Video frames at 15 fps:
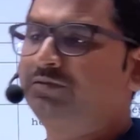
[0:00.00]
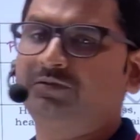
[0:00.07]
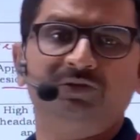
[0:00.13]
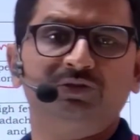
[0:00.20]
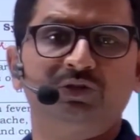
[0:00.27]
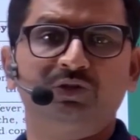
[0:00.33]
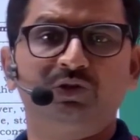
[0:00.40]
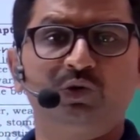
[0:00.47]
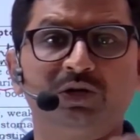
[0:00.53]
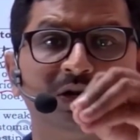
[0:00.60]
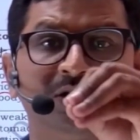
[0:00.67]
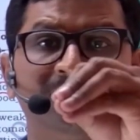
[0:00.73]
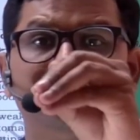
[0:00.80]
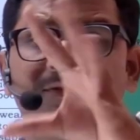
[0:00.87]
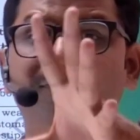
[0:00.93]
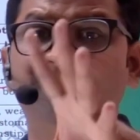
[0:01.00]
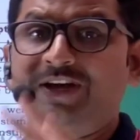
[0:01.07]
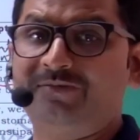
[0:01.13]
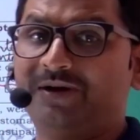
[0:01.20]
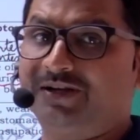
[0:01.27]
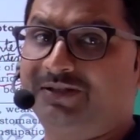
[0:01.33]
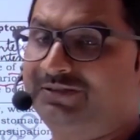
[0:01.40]
So total of 5
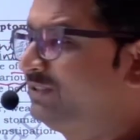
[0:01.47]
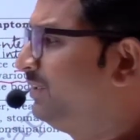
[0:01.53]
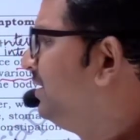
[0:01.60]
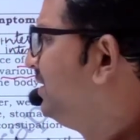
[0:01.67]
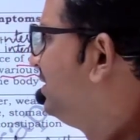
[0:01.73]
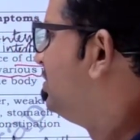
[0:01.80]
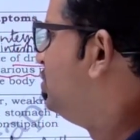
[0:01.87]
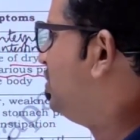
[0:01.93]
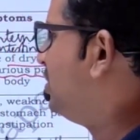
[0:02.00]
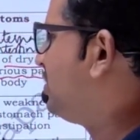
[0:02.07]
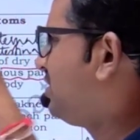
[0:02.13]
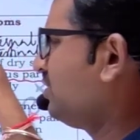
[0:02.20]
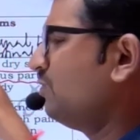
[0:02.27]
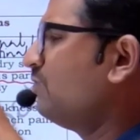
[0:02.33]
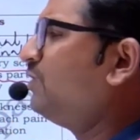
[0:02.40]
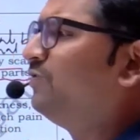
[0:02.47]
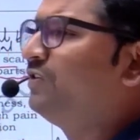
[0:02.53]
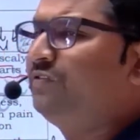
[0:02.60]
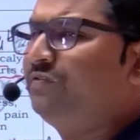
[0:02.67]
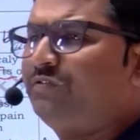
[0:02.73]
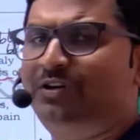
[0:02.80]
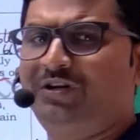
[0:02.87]
marks. Just one
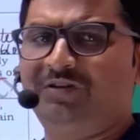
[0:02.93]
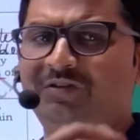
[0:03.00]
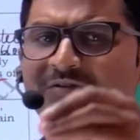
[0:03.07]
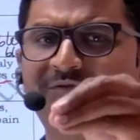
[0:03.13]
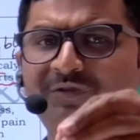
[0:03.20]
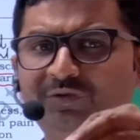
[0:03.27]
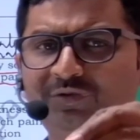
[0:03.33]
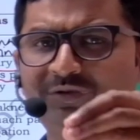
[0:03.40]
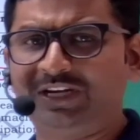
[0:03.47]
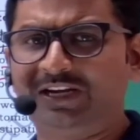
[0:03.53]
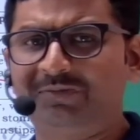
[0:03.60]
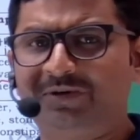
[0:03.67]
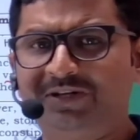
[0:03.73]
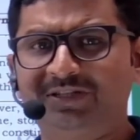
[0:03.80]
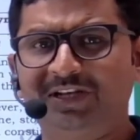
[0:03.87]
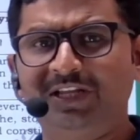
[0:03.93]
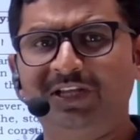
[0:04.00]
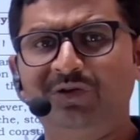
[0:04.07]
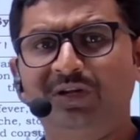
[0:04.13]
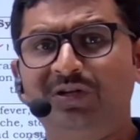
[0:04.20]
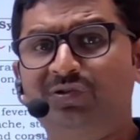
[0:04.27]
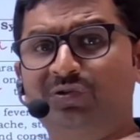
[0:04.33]
word, few statements only
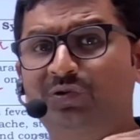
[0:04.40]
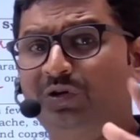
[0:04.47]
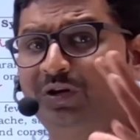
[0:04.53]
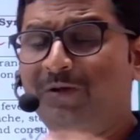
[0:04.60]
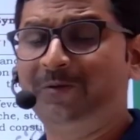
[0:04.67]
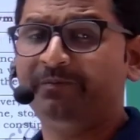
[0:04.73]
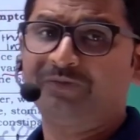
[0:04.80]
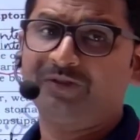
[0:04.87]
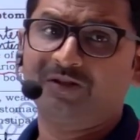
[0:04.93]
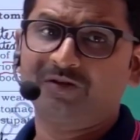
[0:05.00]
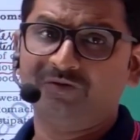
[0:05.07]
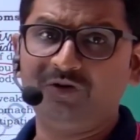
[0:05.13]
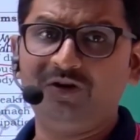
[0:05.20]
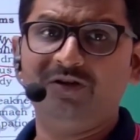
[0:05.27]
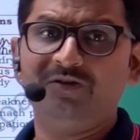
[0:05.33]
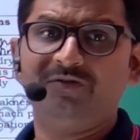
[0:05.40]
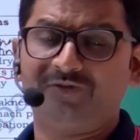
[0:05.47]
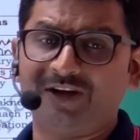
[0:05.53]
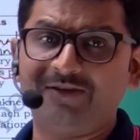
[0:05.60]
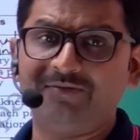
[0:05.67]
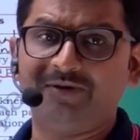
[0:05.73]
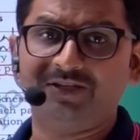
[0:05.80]
you can score full
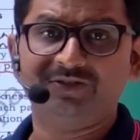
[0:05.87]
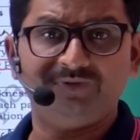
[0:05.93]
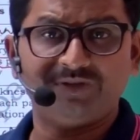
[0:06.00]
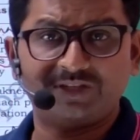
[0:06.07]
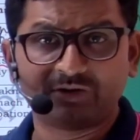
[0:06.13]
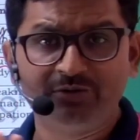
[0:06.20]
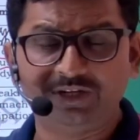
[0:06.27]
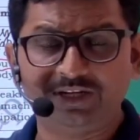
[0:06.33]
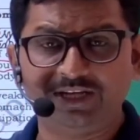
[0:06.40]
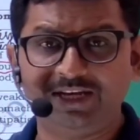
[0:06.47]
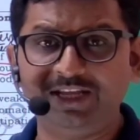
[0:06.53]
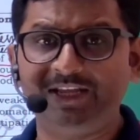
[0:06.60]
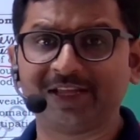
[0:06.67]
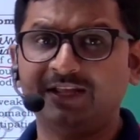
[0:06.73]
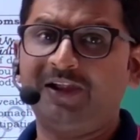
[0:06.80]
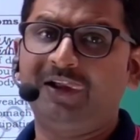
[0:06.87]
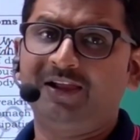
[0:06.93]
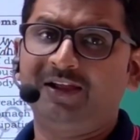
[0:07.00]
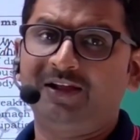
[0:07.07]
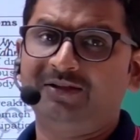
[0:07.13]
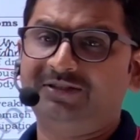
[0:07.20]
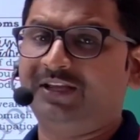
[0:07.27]
5 marks without any,
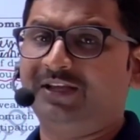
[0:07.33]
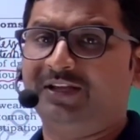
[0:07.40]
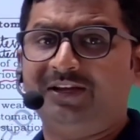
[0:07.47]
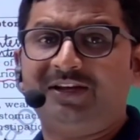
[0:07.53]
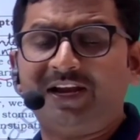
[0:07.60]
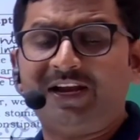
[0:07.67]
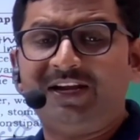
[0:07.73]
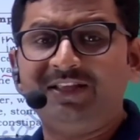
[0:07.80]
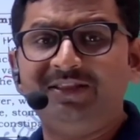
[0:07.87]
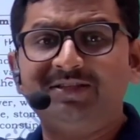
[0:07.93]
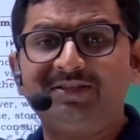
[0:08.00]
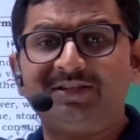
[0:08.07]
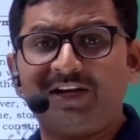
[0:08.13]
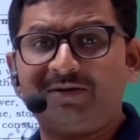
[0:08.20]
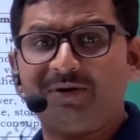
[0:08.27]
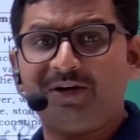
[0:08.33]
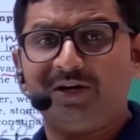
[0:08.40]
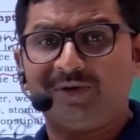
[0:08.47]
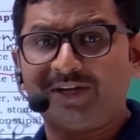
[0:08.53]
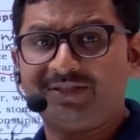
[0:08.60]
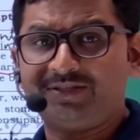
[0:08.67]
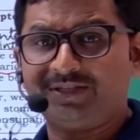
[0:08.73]
see, writing the statement
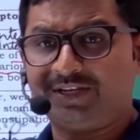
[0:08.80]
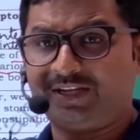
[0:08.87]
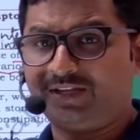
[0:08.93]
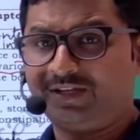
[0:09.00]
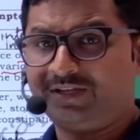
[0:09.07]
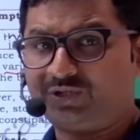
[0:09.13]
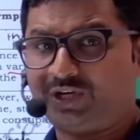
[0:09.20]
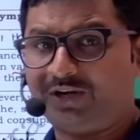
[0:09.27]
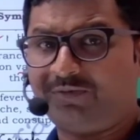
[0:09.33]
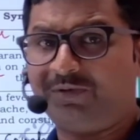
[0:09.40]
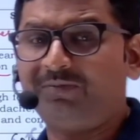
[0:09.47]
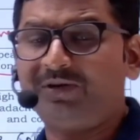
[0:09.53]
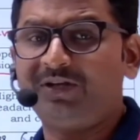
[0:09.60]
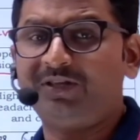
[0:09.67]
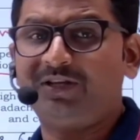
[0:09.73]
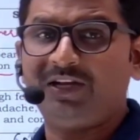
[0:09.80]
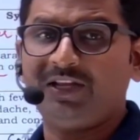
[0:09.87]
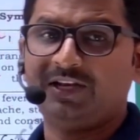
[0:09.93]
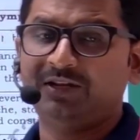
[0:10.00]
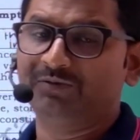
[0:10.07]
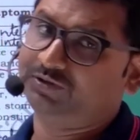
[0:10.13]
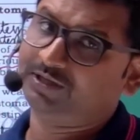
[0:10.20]
wise andre statement bariyodralli
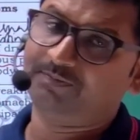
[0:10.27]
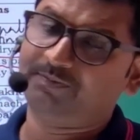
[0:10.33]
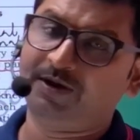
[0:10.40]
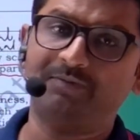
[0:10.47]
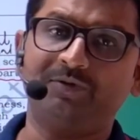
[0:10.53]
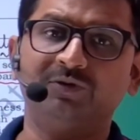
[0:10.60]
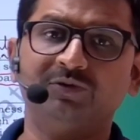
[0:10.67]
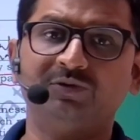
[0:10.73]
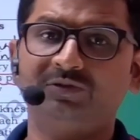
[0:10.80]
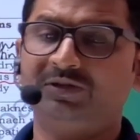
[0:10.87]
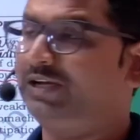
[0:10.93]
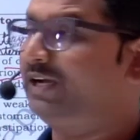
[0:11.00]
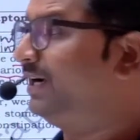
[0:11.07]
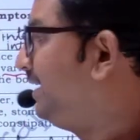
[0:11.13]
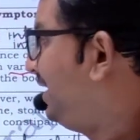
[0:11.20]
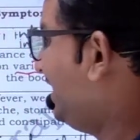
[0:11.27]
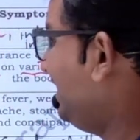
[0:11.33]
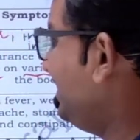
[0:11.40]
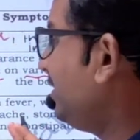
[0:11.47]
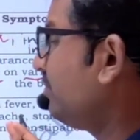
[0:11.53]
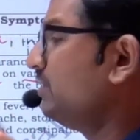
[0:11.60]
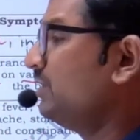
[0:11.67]
neevu tappagabodu, adre
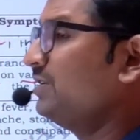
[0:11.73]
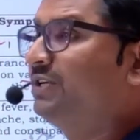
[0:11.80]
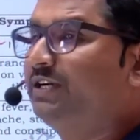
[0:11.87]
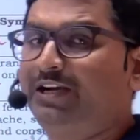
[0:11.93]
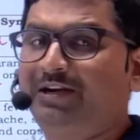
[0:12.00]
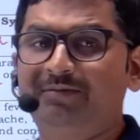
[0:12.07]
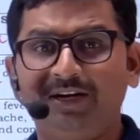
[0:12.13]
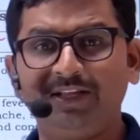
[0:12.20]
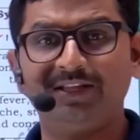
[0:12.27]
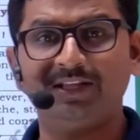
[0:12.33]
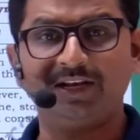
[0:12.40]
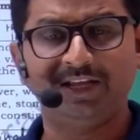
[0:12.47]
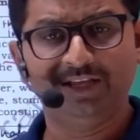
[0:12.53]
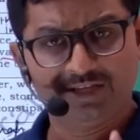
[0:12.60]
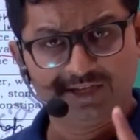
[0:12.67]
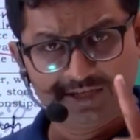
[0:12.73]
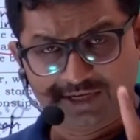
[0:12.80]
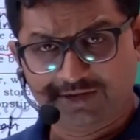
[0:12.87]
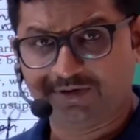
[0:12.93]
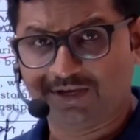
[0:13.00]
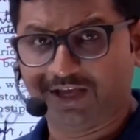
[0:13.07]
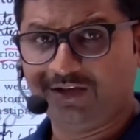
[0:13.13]
inta questions attend maadidalli
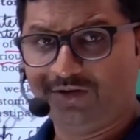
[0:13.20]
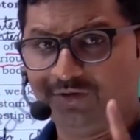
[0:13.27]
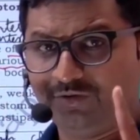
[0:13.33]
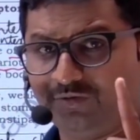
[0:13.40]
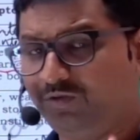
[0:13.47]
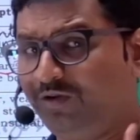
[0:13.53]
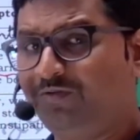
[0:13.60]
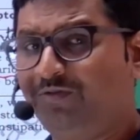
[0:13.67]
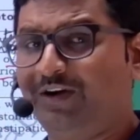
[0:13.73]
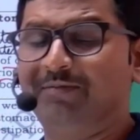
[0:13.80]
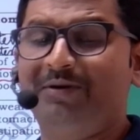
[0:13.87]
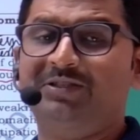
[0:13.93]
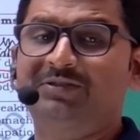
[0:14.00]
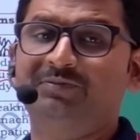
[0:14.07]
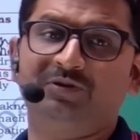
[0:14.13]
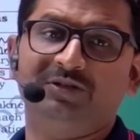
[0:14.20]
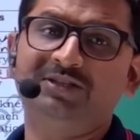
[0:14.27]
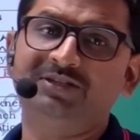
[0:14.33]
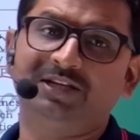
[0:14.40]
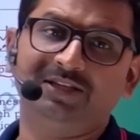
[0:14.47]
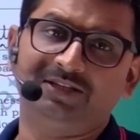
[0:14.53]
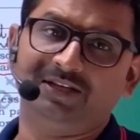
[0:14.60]
nimge full 5 marks baruvanta
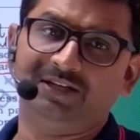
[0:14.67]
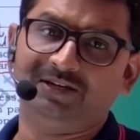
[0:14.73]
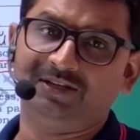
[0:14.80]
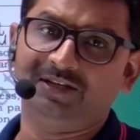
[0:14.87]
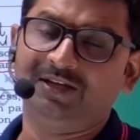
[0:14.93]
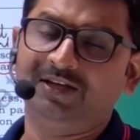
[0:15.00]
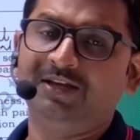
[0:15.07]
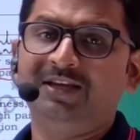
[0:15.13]
sadhyate irutte.